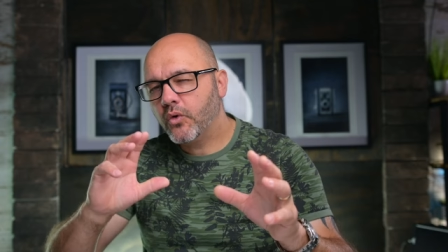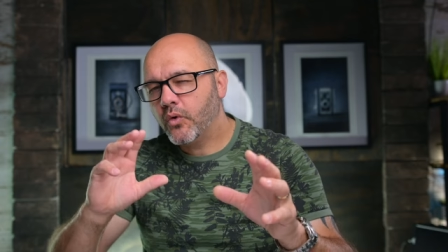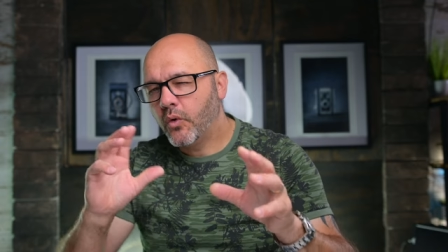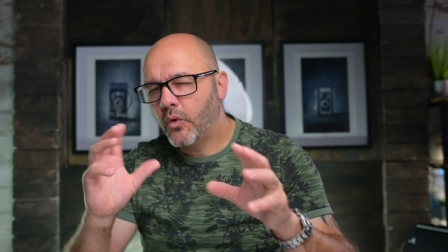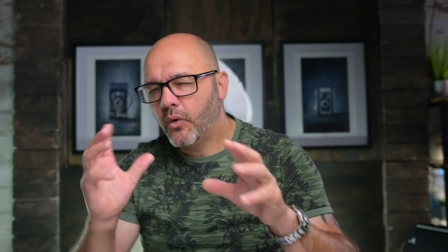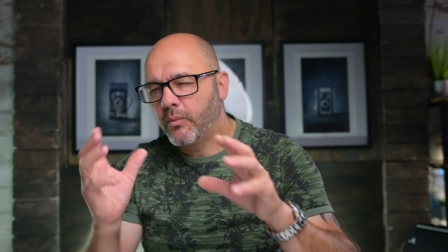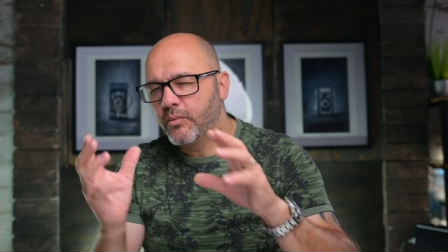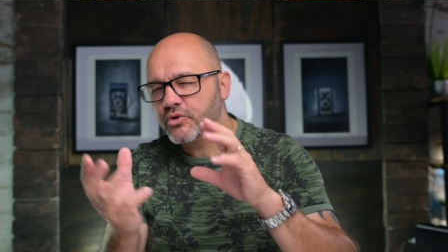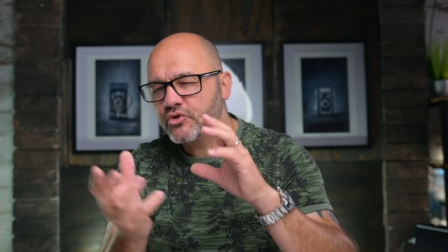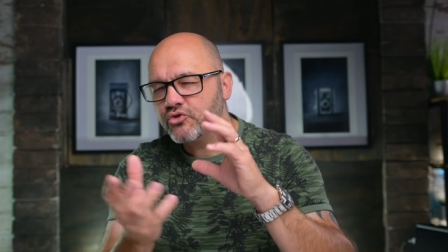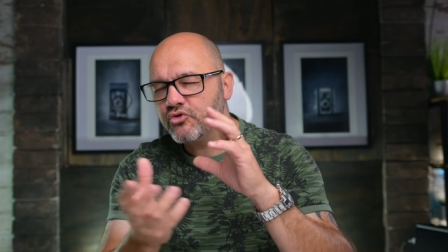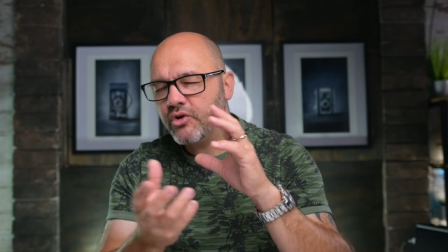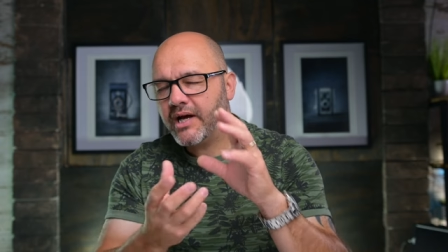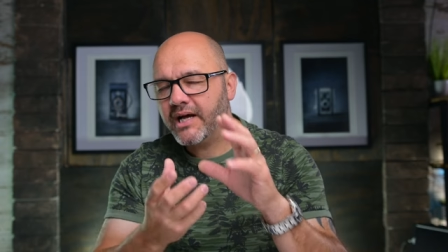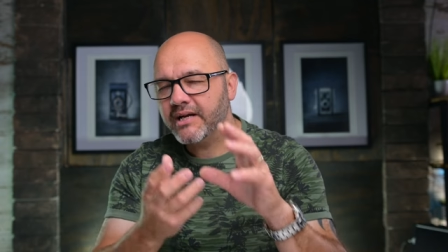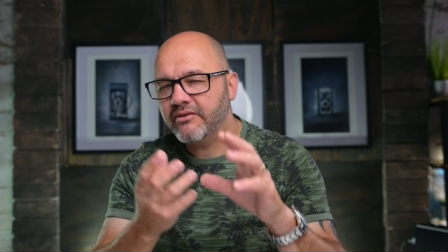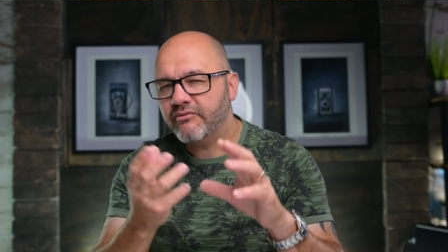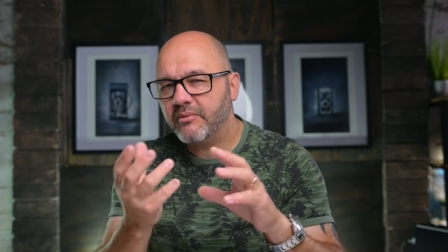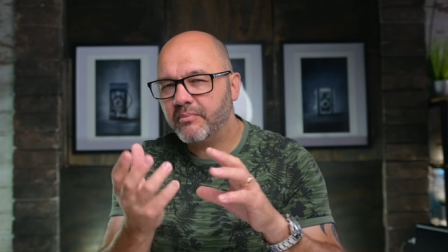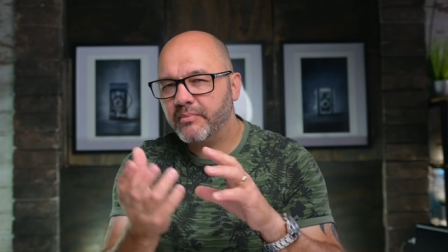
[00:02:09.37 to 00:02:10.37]
almost
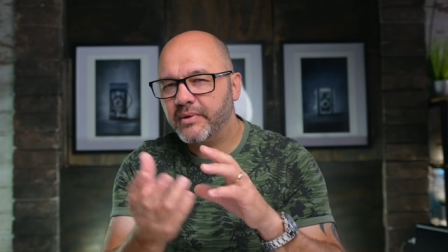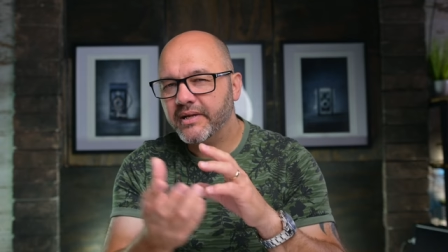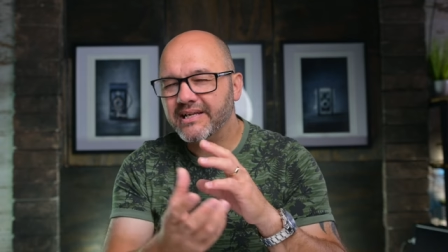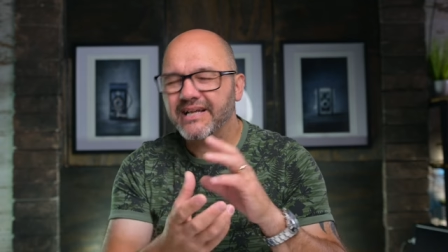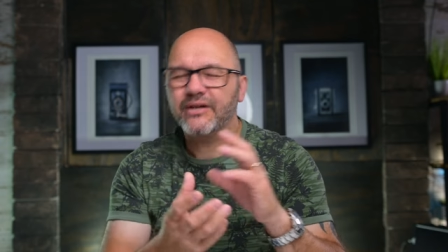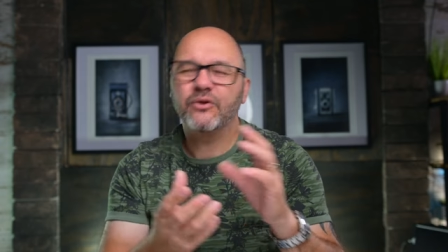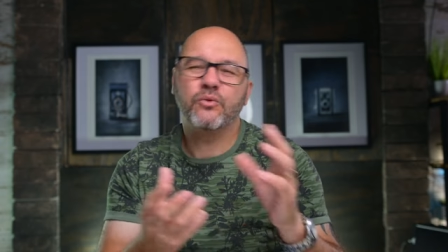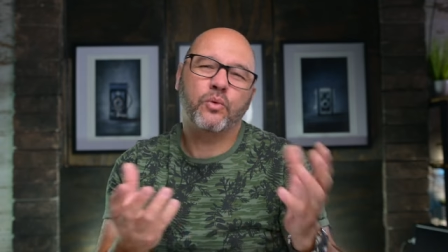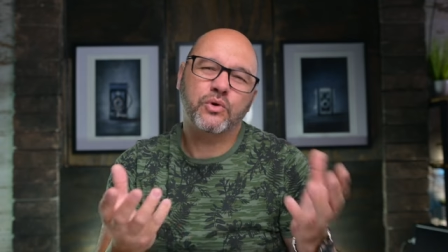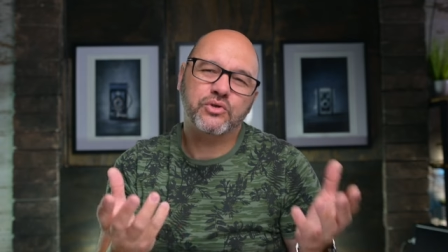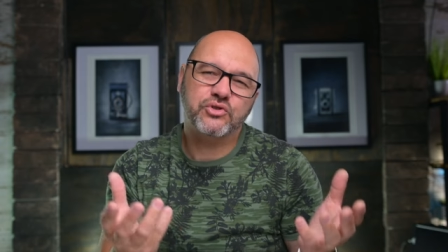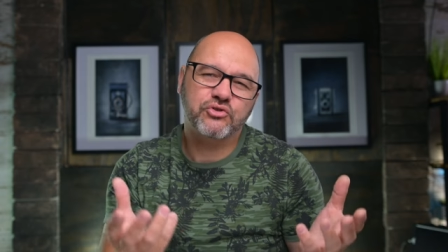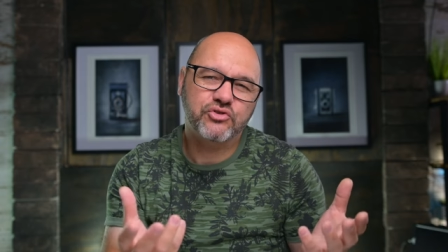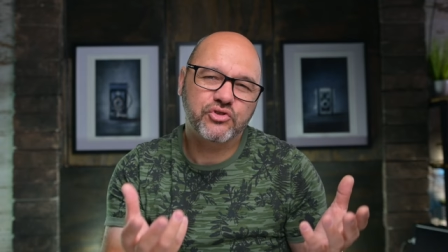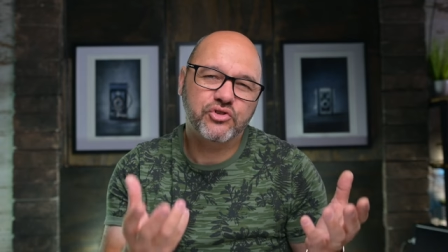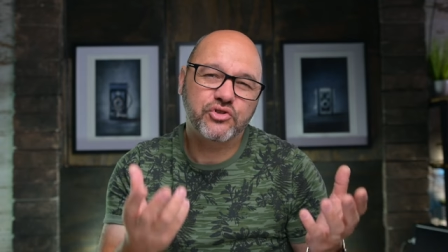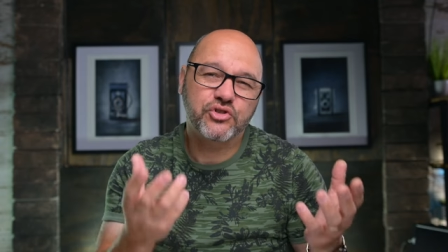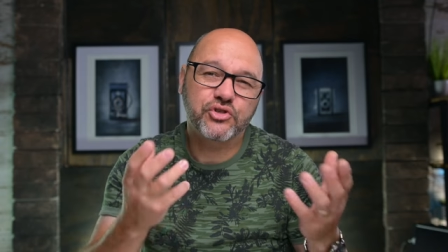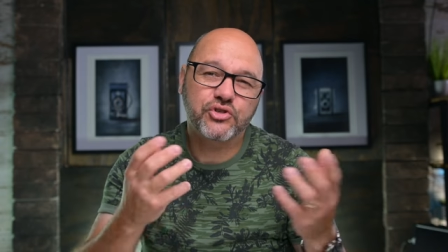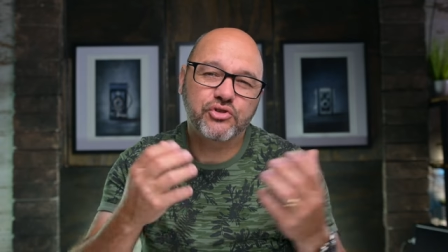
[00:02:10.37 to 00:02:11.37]
trying to replace, I know it
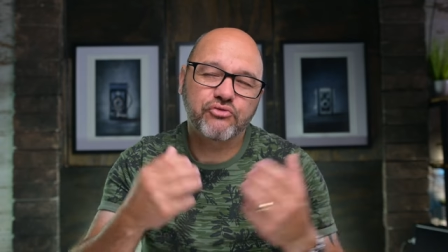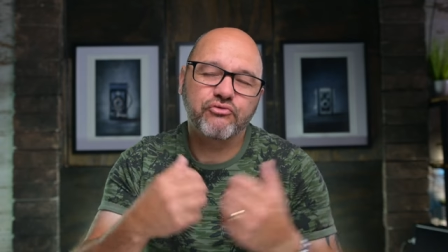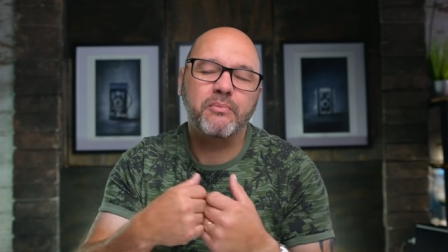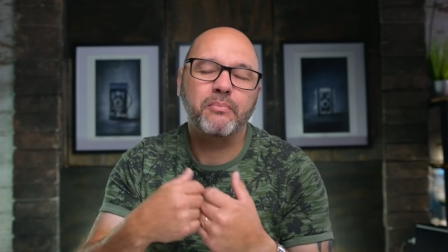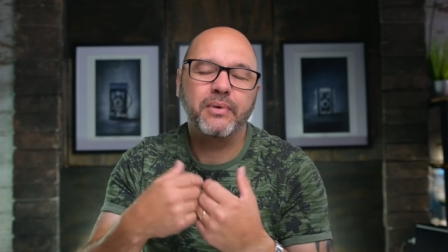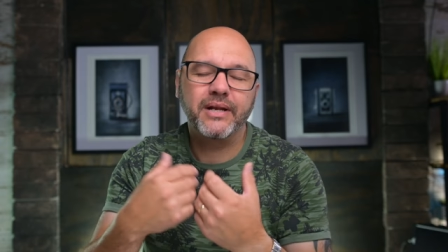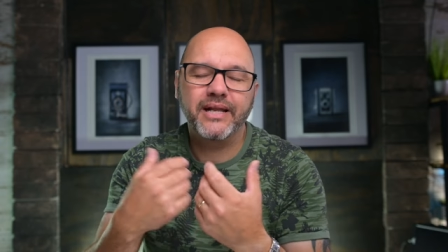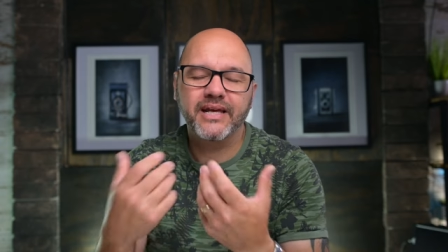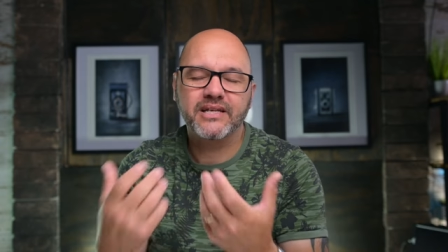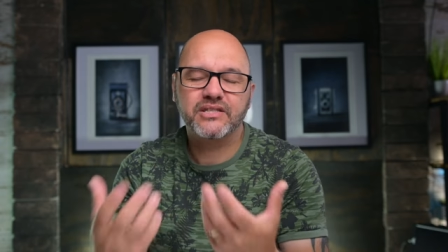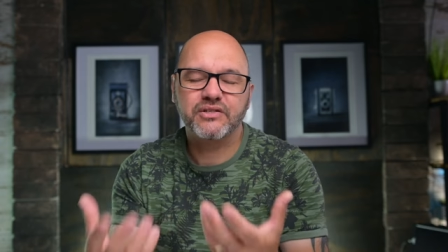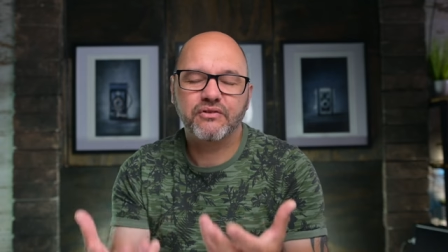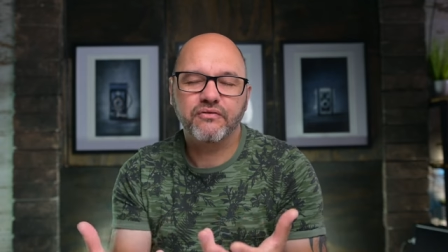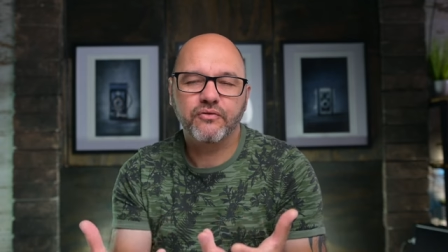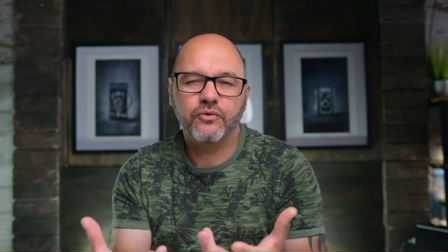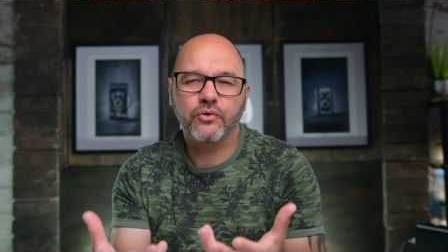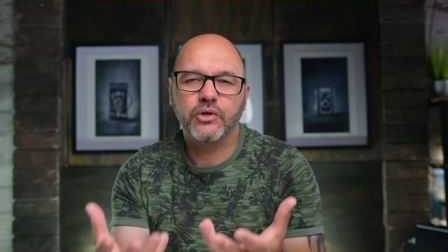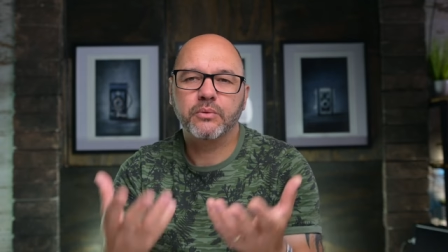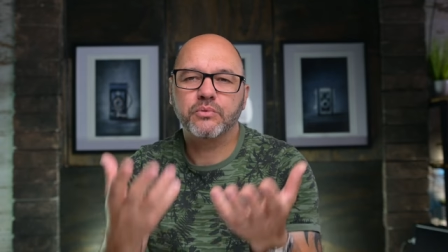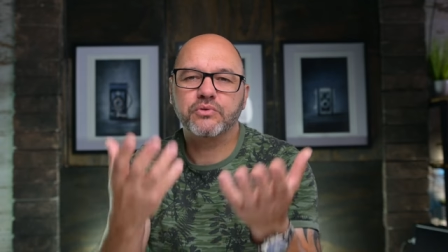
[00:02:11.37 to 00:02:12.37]
wasn't just to replace a
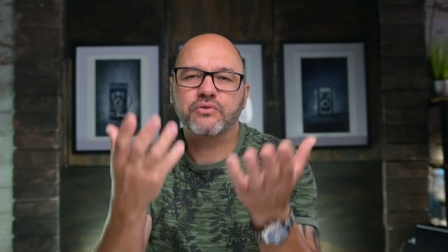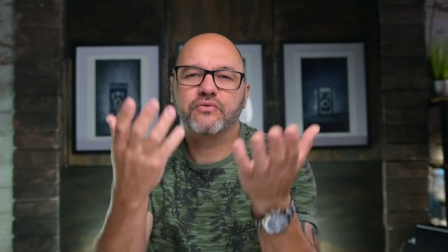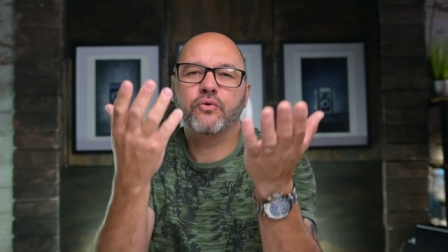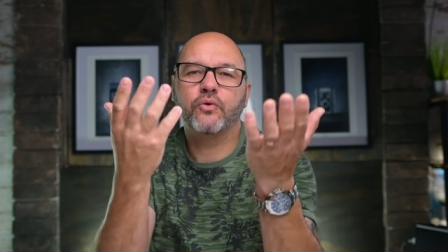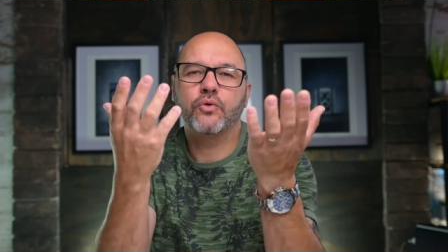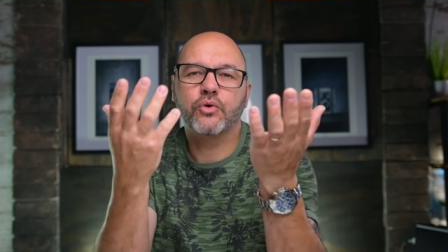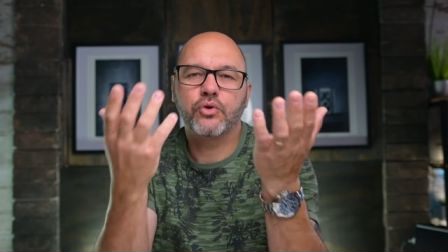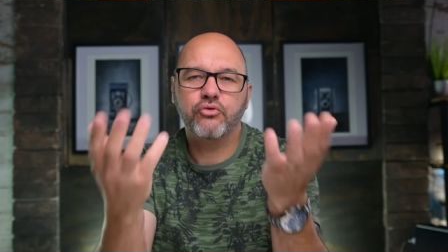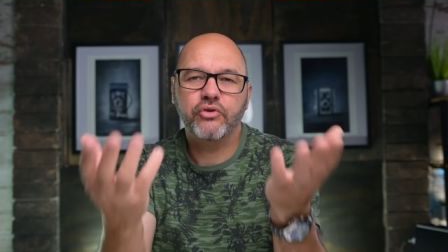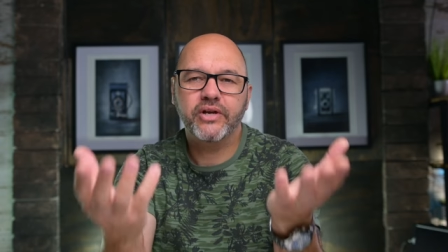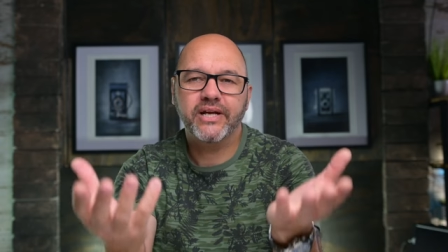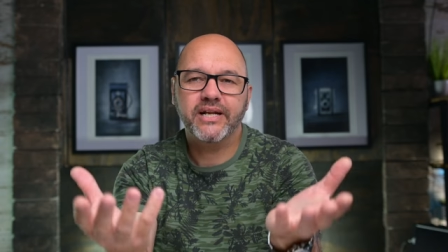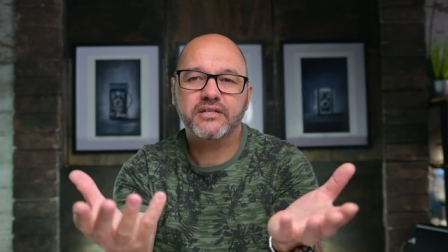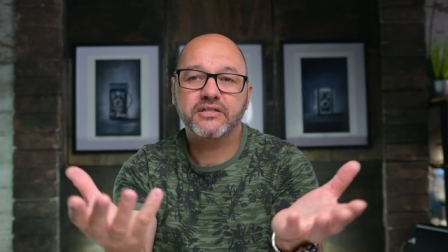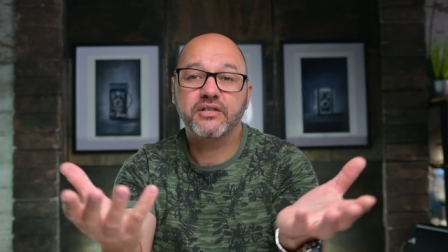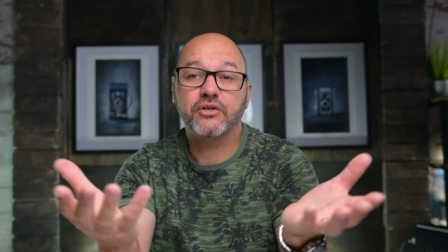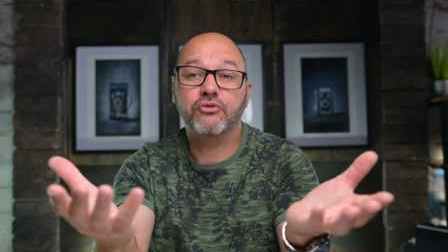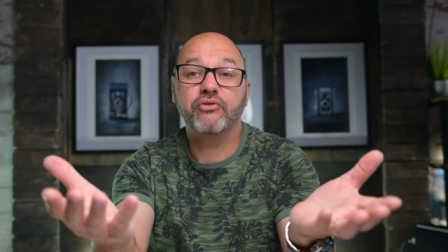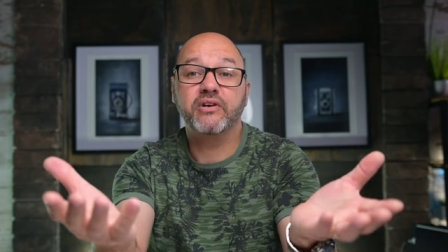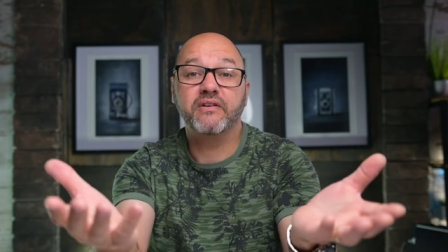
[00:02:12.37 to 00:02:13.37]
phone, it was for
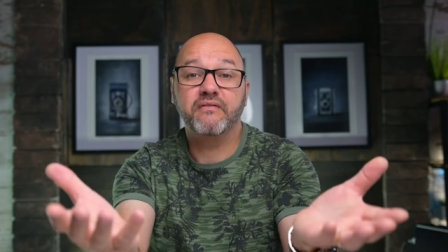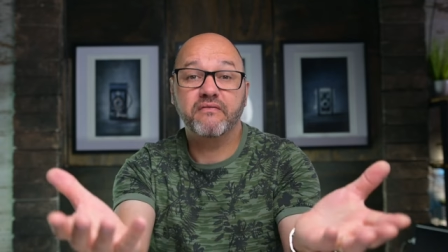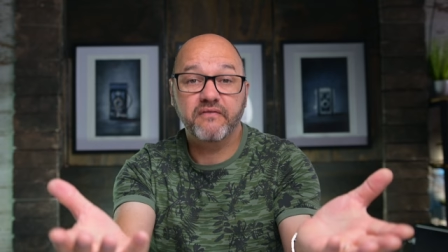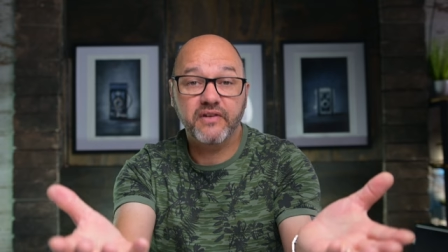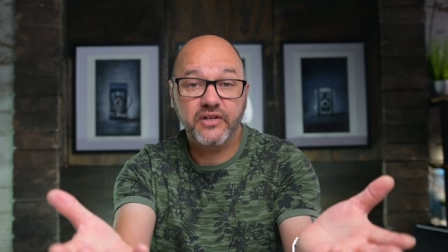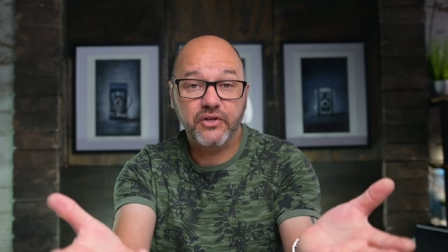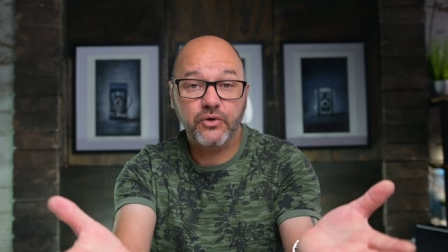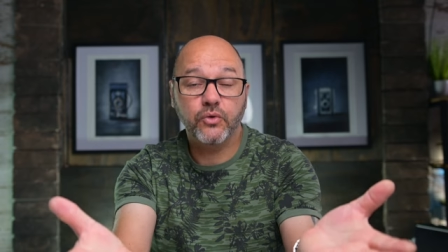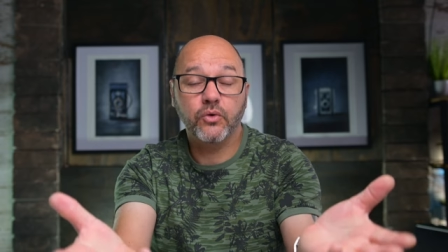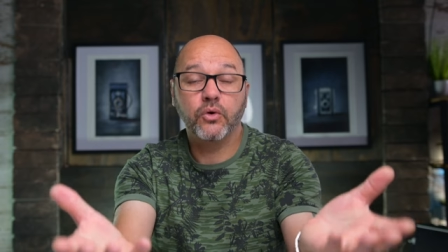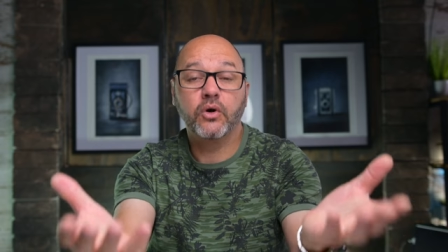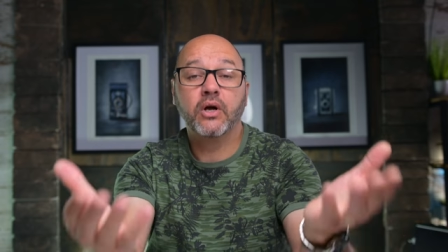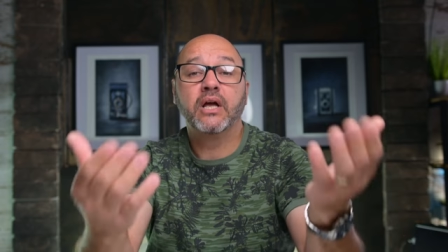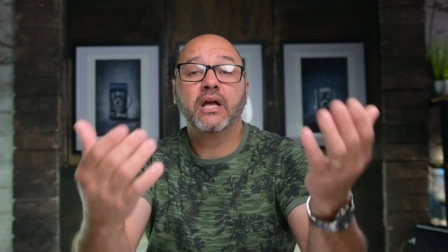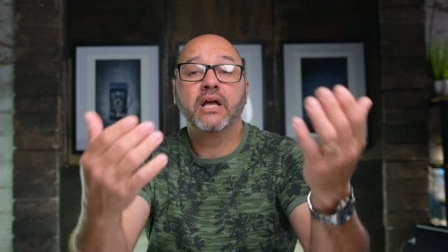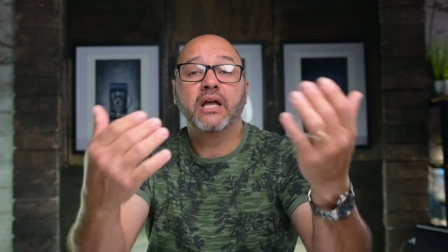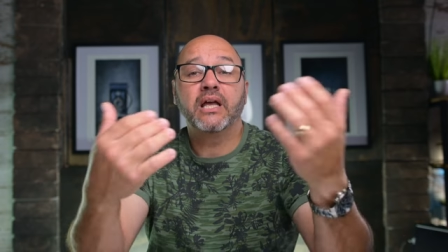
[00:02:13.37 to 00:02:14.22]
creators to create video.